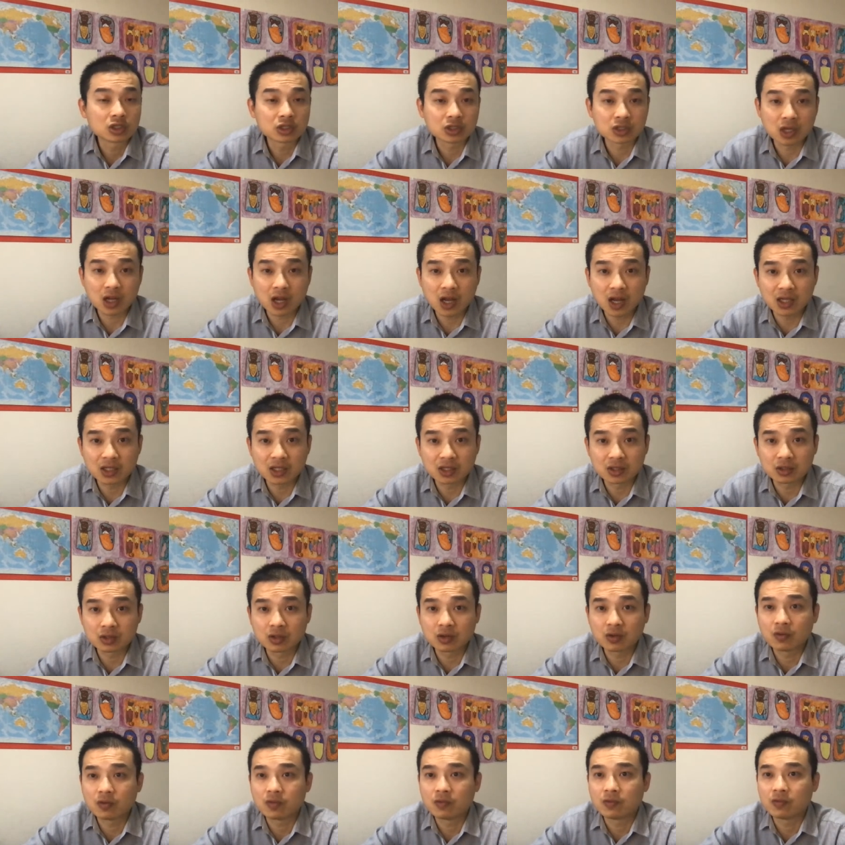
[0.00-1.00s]
chance
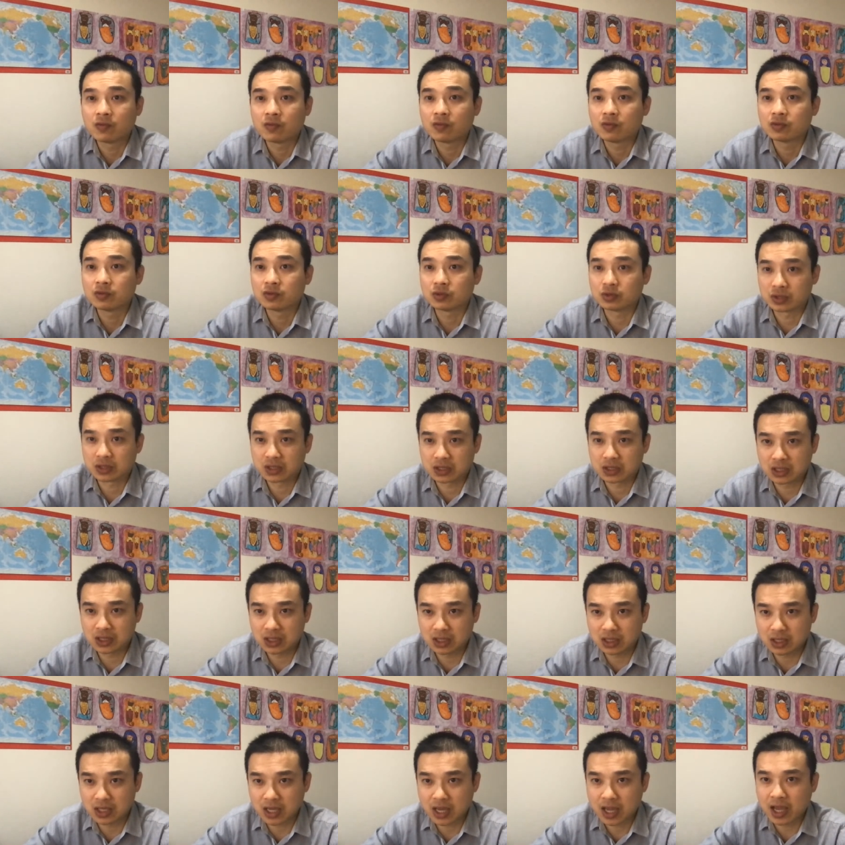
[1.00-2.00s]
to
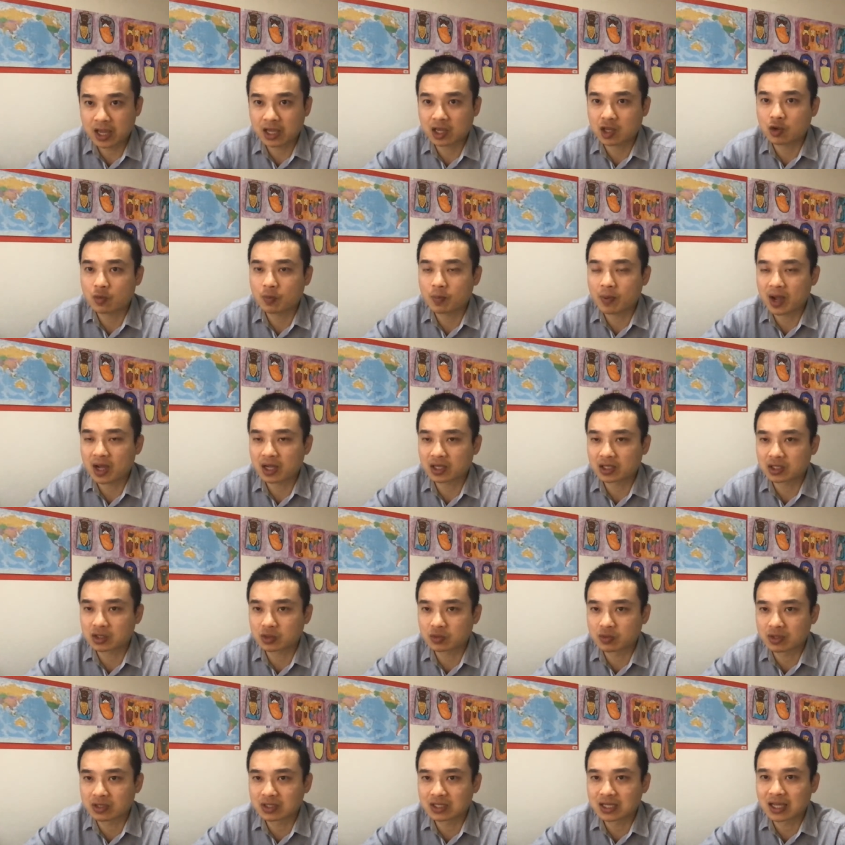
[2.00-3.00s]
see
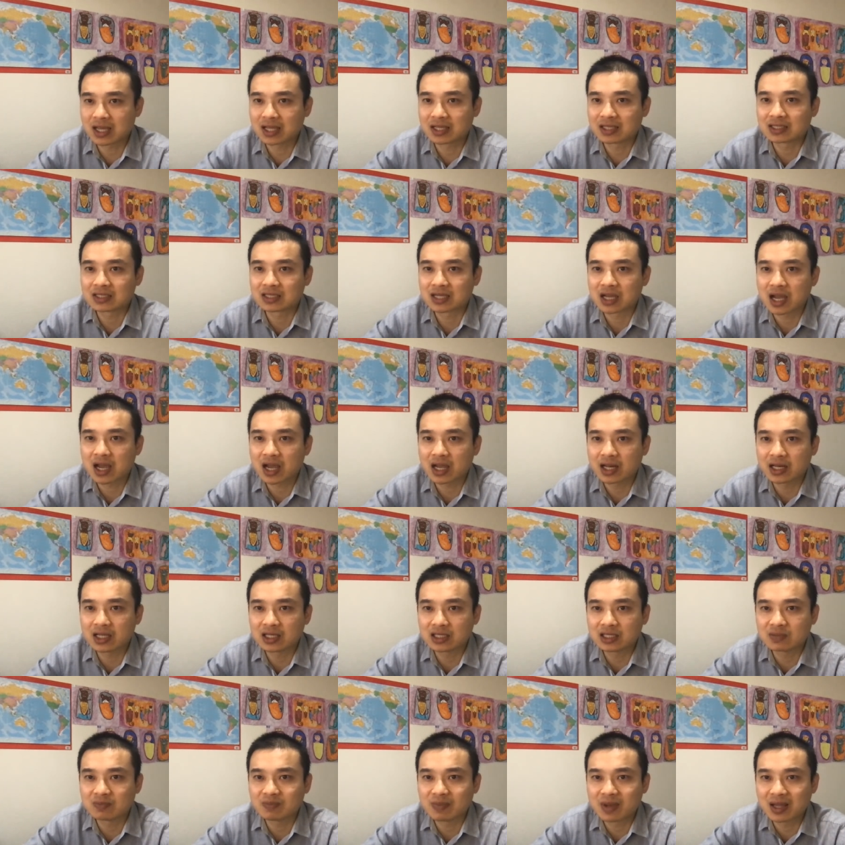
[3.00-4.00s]
acupuncturists and
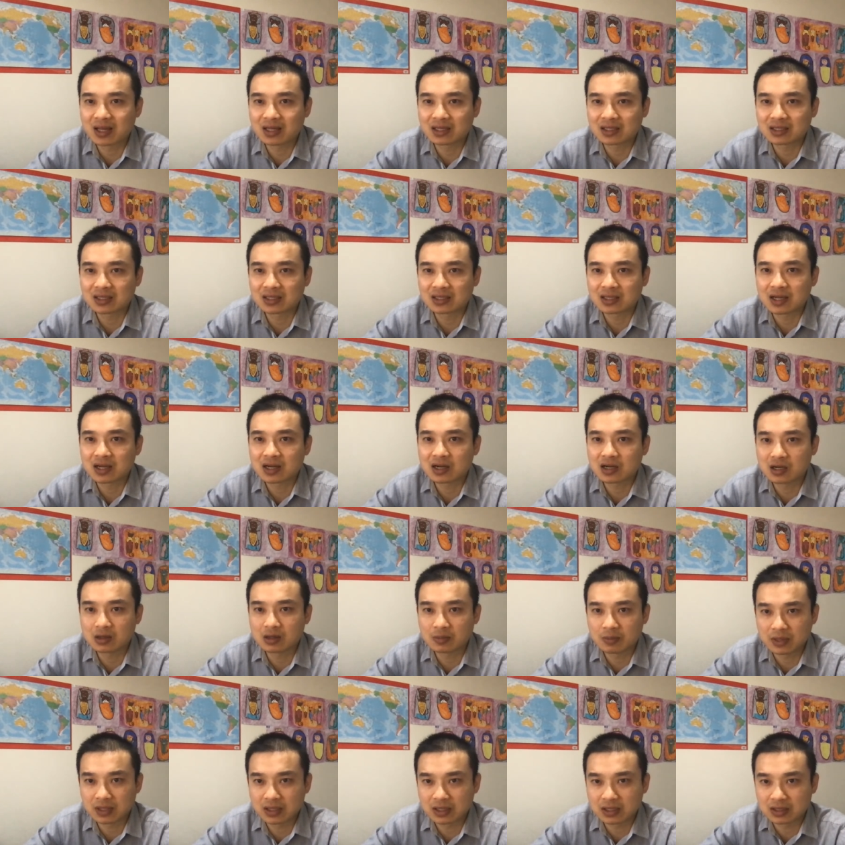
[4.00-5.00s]
Chinese medicine
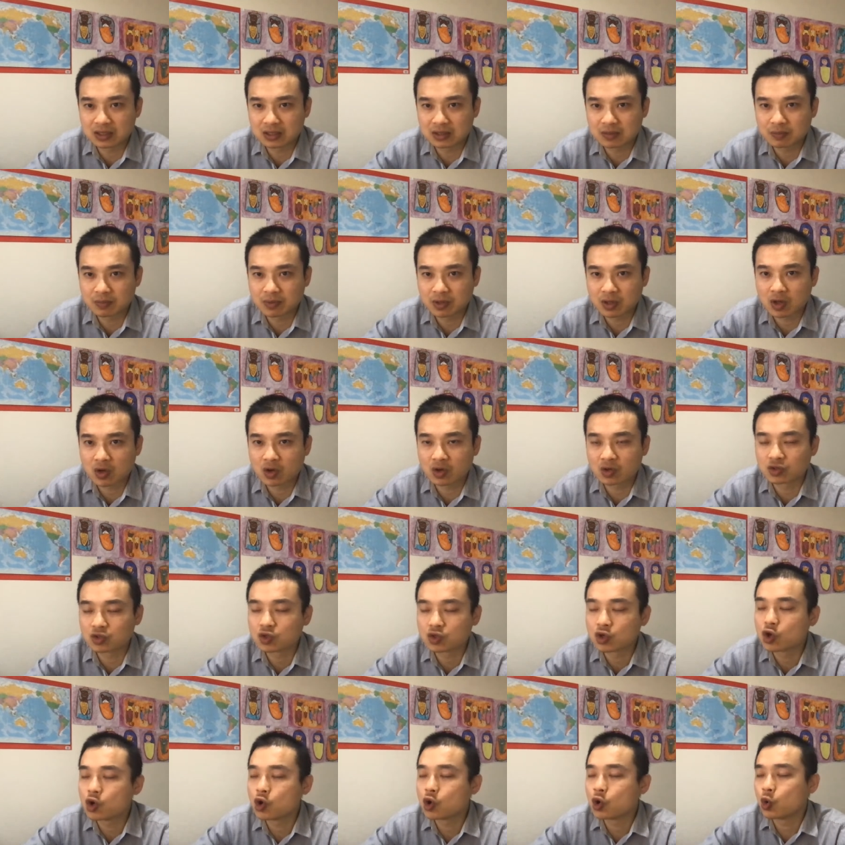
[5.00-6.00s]
herbalists, because
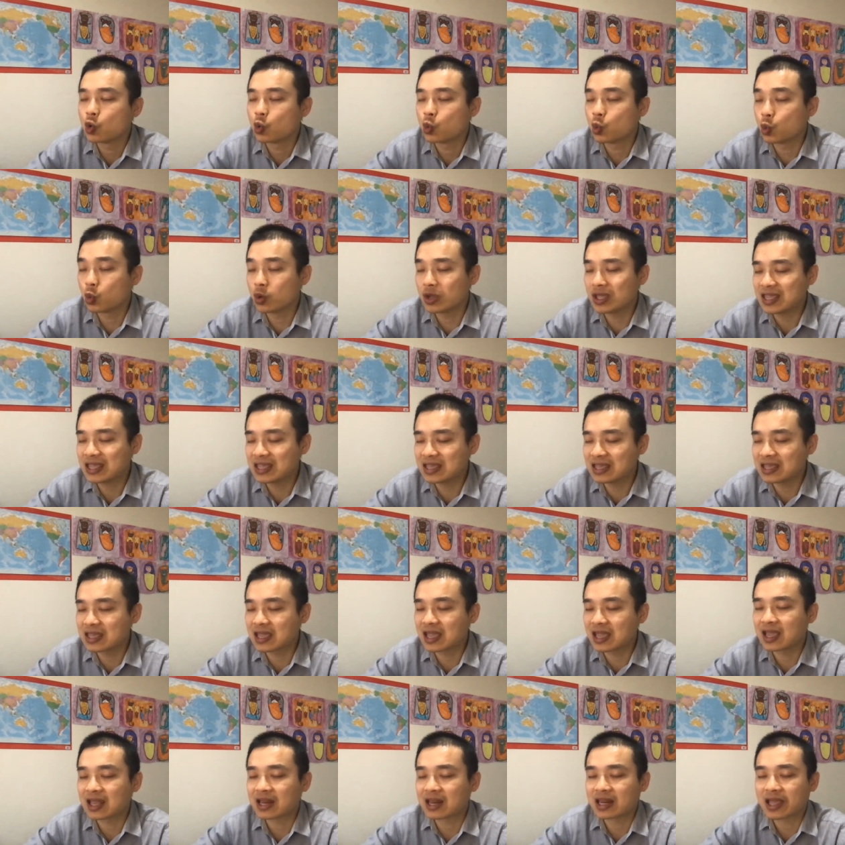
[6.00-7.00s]
we
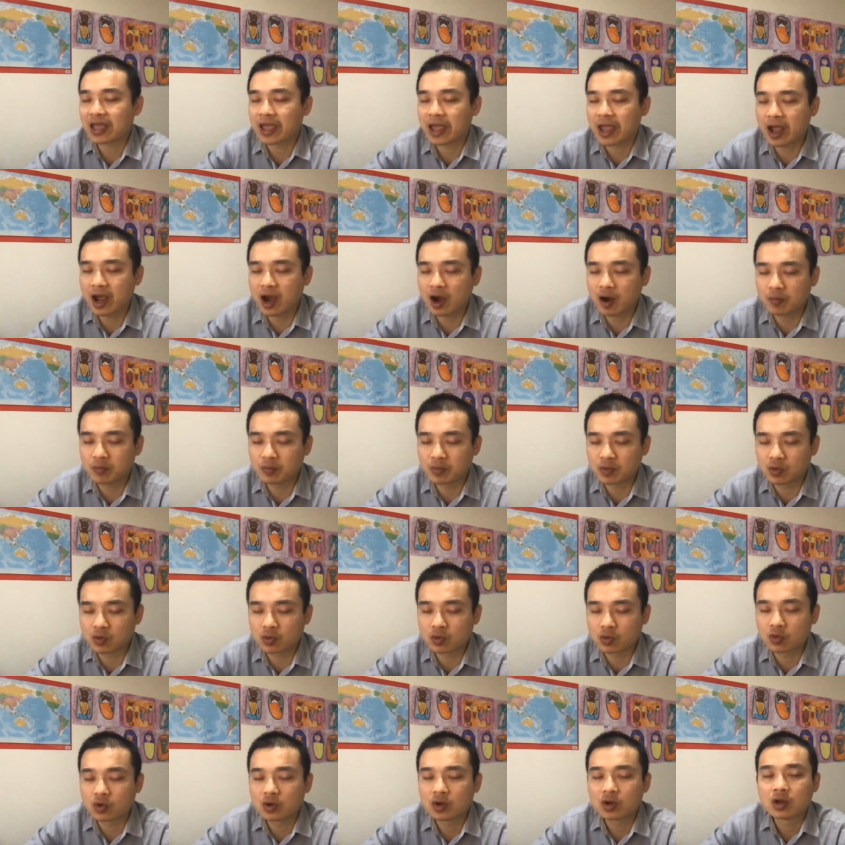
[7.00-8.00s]
can help
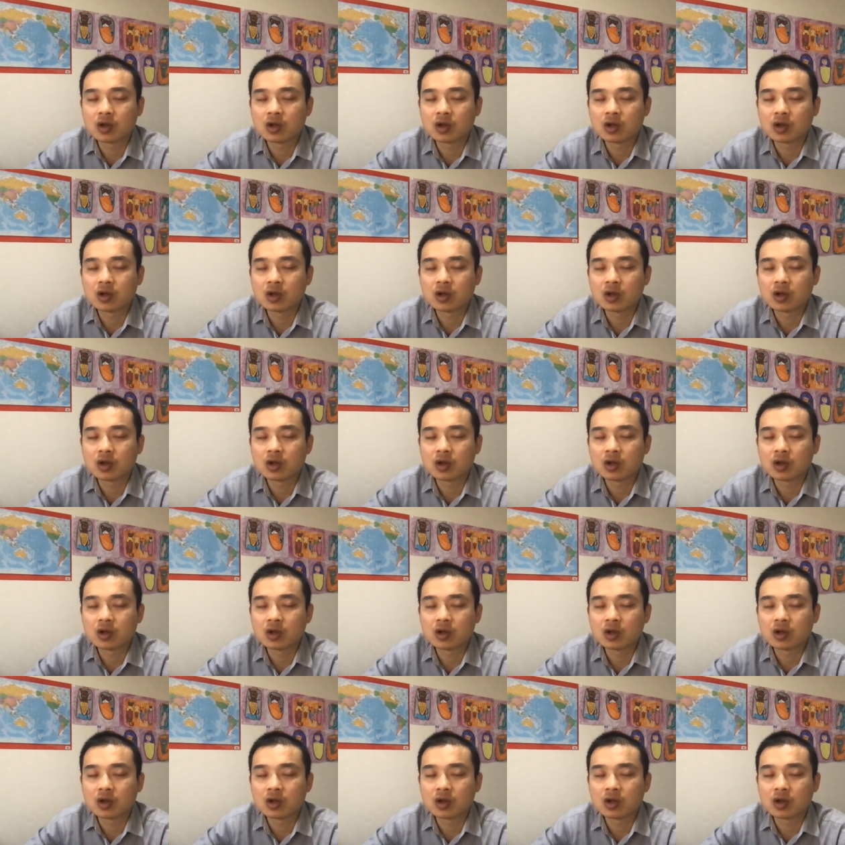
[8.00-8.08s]
you